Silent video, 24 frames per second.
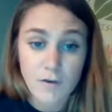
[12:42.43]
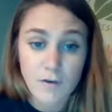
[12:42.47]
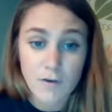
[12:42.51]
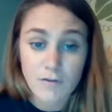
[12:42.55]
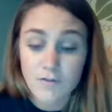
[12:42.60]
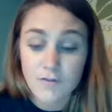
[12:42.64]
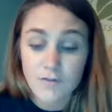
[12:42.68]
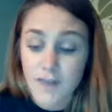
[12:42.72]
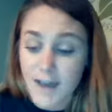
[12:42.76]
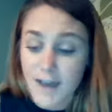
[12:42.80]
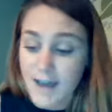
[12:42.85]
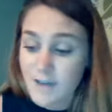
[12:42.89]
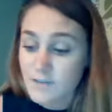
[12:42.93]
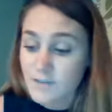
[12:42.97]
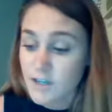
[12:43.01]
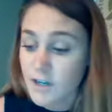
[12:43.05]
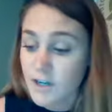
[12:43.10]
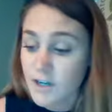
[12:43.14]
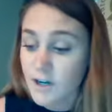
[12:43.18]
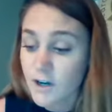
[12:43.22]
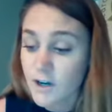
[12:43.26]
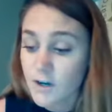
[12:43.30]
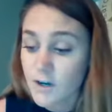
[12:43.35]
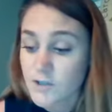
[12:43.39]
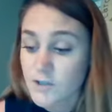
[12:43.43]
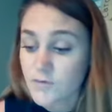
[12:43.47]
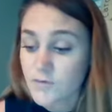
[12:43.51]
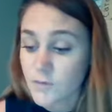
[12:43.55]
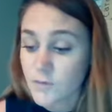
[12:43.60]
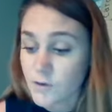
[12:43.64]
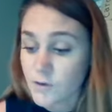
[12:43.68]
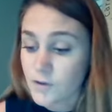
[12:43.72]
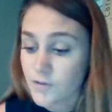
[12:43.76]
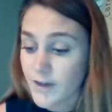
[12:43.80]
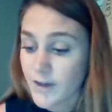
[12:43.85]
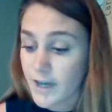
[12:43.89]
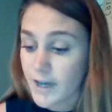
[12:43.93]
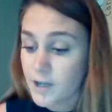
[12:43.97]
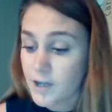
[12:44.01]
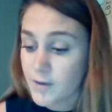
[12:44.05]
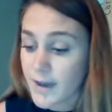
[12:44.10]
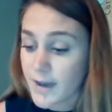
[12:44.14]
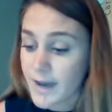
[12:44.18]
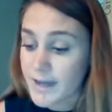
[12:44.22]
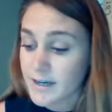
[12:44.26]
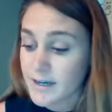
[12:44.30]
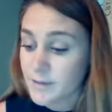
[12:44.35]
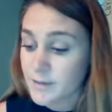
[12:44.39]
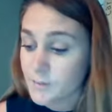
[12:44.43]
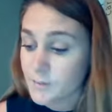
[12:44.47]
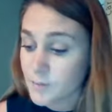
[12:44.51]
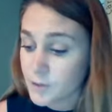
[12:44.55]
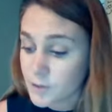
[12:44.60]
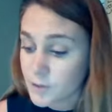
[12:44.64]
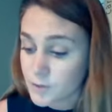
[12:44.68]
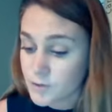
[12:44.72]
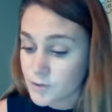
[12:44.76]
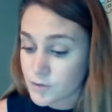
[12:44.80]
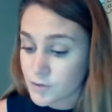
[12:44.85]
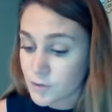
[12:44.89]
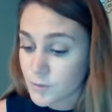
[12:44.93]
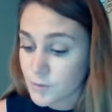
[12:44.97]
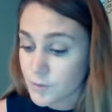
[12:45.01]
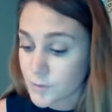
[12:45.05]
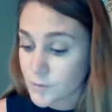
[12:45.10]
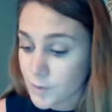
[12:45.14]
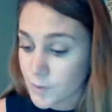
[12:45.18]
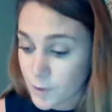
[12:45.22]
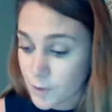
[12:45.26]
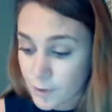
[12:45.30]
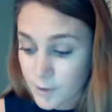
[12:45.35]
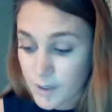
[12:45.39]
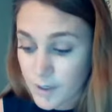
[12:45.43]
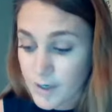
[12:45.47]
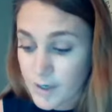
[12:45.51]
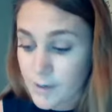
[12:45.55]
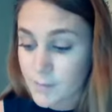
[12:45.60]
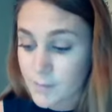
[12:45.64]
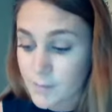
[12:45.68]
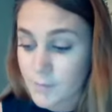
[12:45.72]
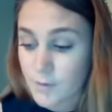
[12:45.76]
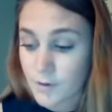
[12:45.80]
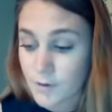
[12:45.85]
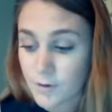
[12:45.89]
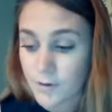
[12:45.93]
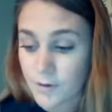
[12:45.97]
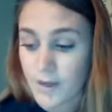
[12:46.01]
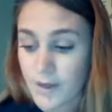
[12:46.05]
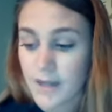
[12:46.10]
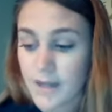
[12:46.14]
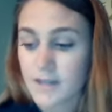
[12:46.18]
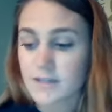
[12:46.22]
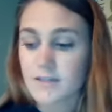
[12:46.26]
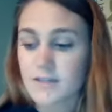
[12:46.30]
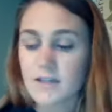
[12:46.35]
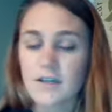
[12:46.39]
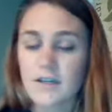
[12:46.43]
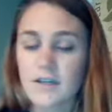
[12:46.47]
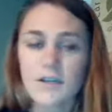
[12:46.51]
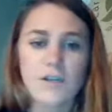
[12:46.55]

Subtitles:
over 5 years for the value added producer program grant.